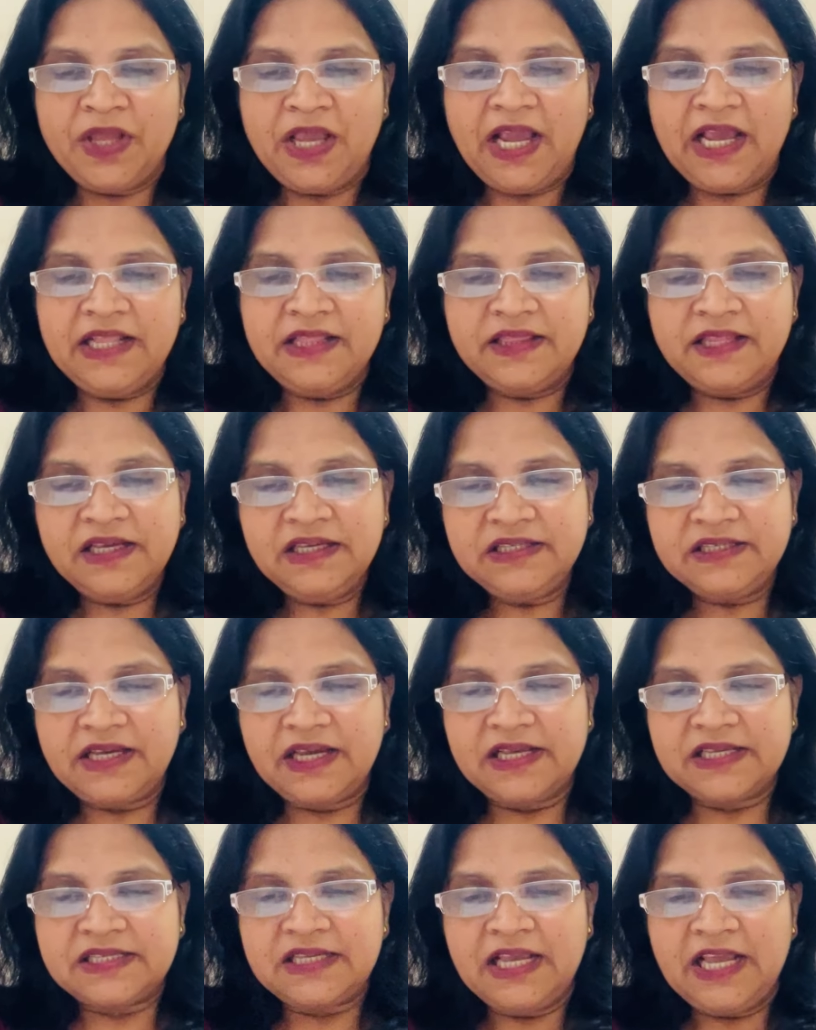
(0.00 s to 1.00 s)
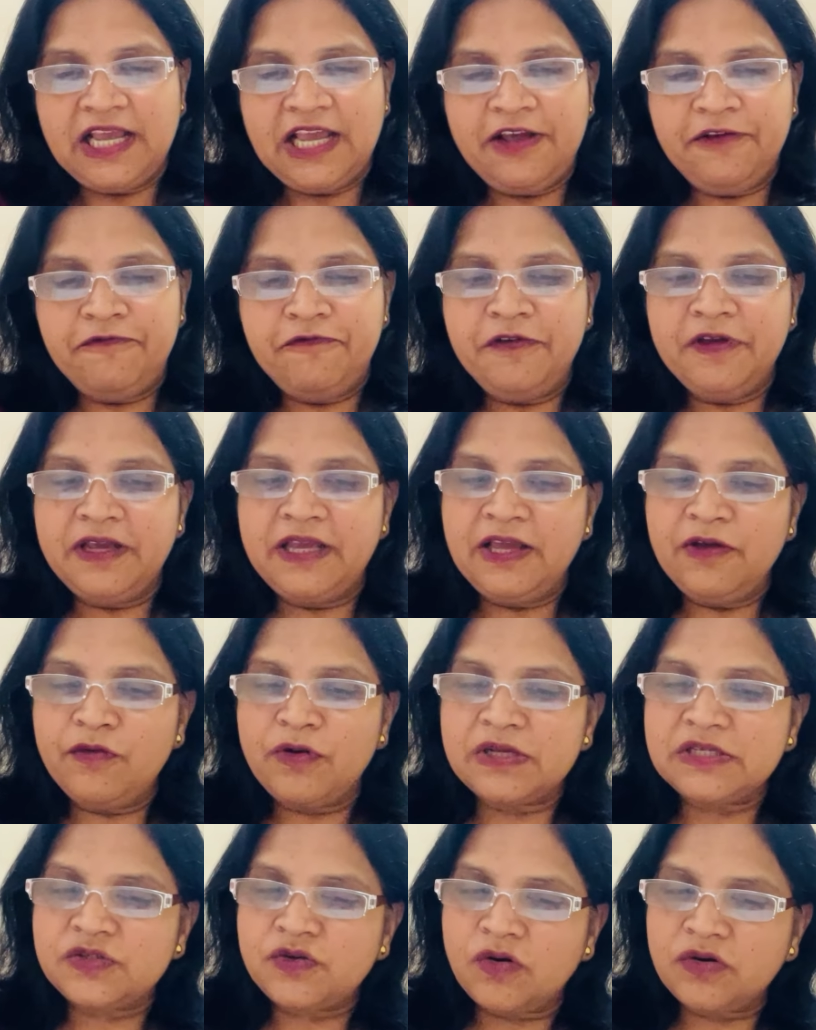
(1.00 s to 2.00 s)
In this case, if we give
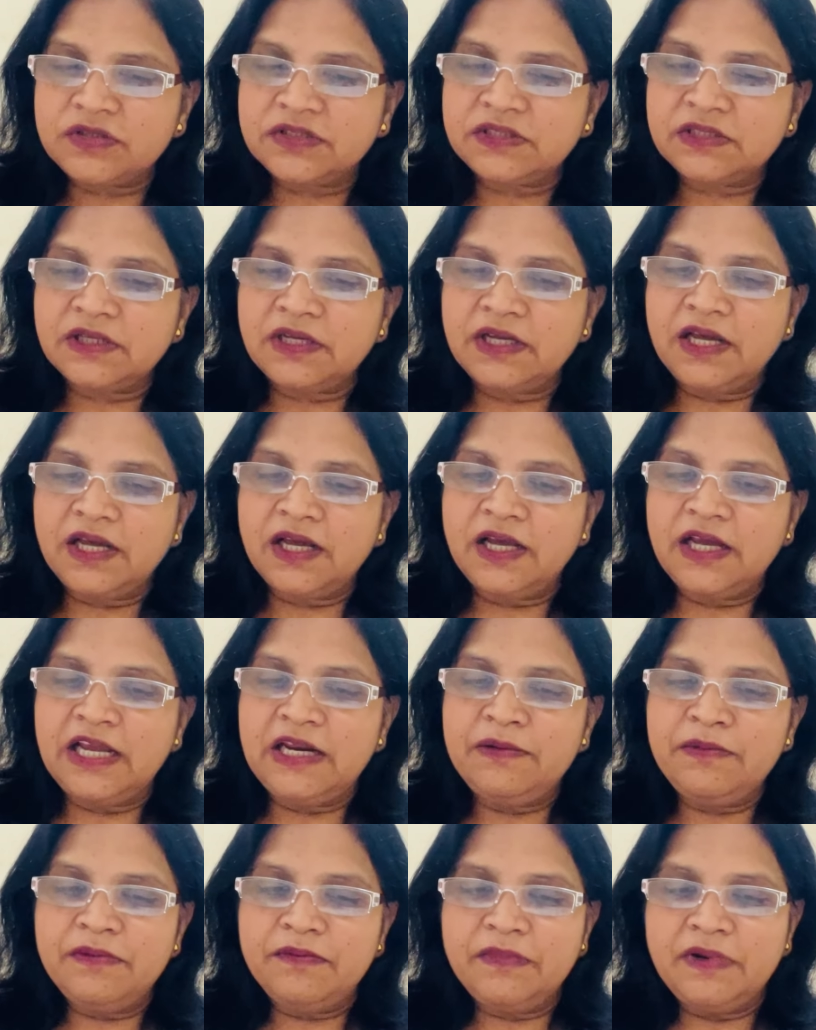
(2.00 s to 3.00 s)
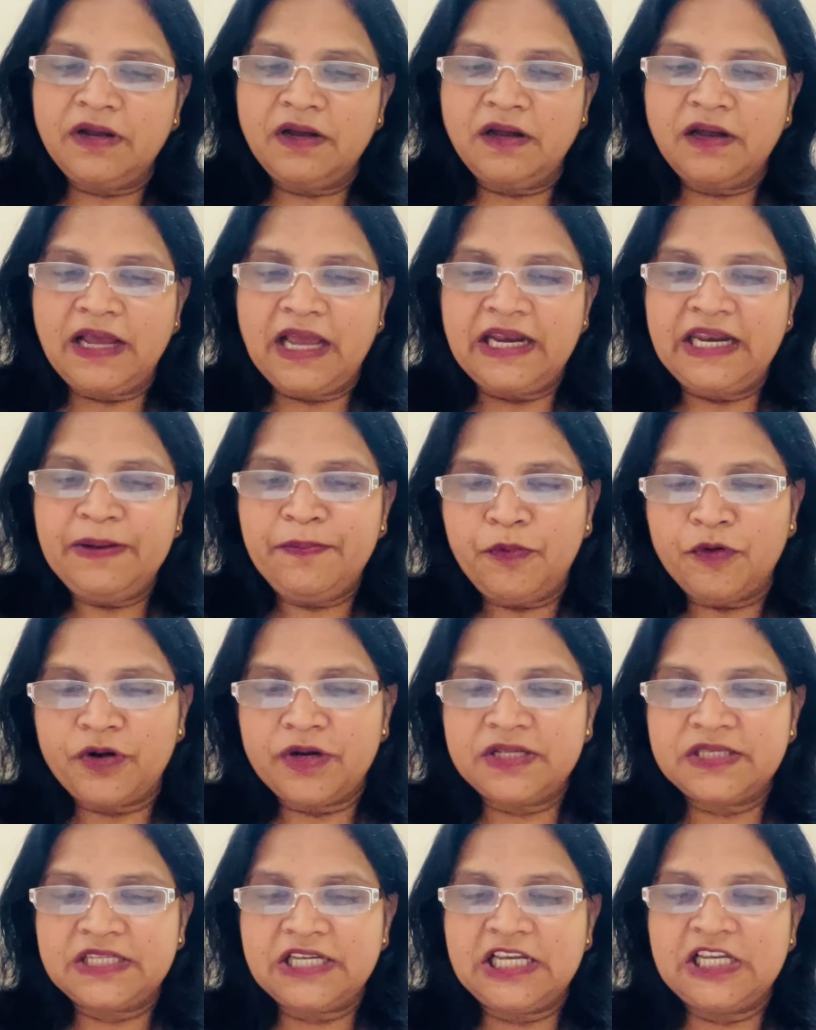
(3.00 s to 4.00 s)
Rustox in any
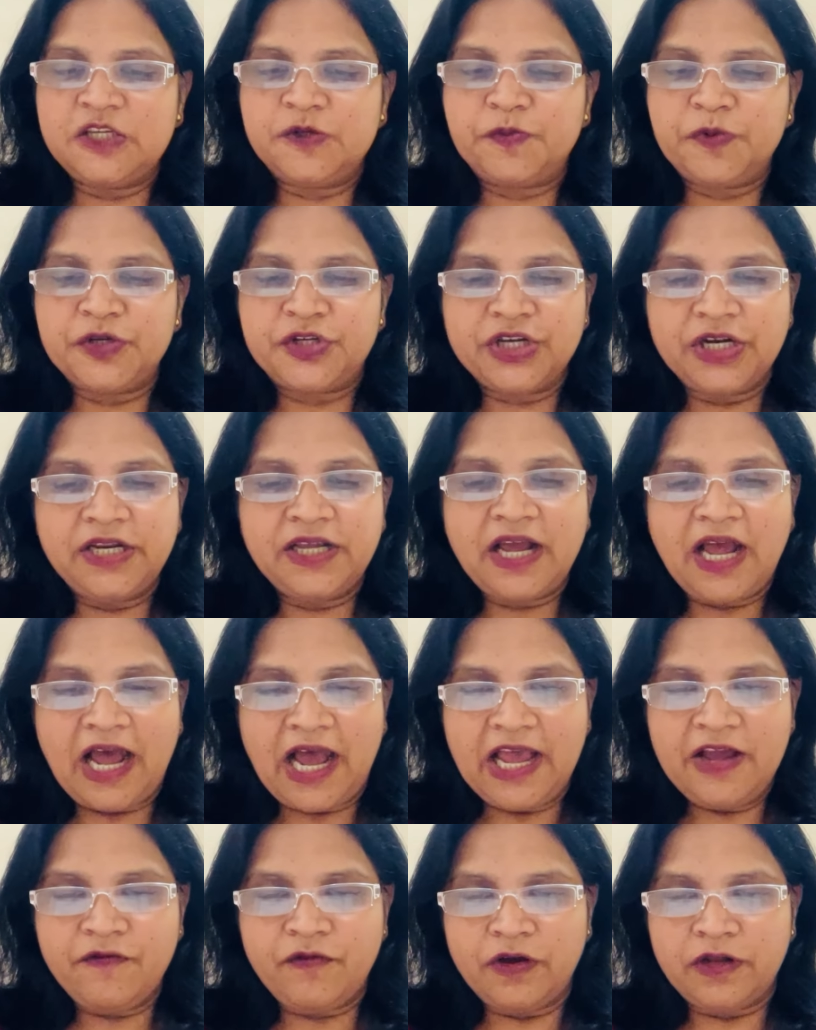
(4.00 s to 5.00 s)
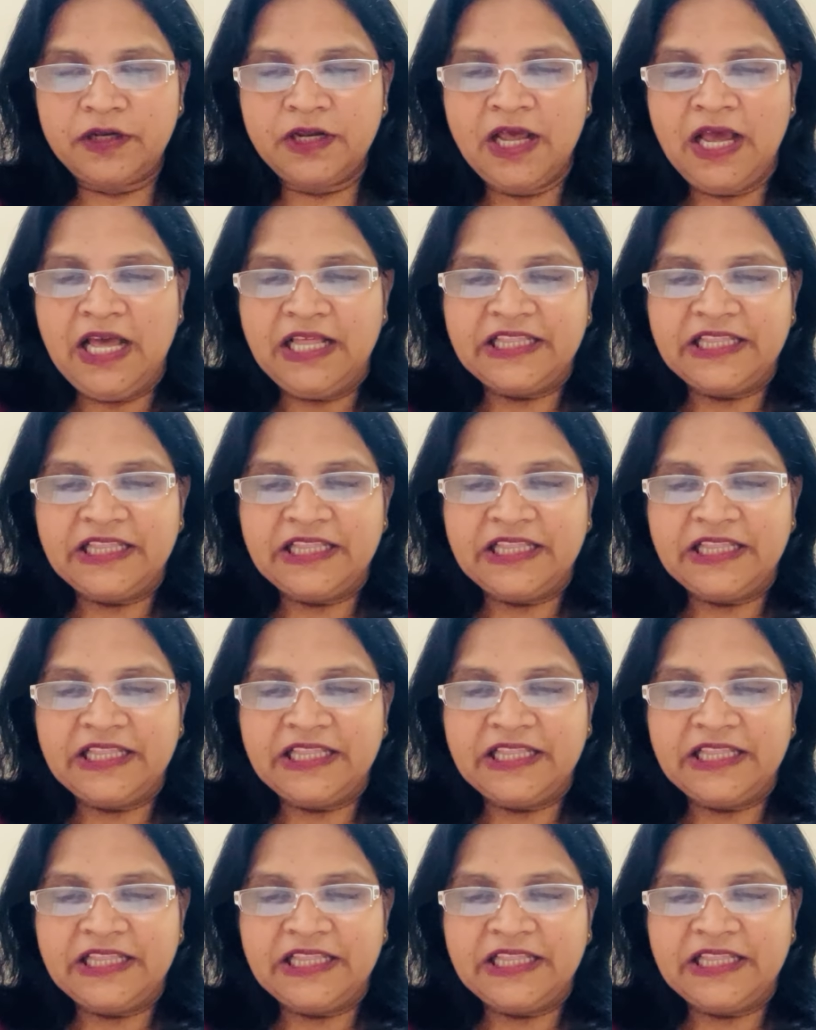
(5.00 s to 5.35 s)
potency, especially high one,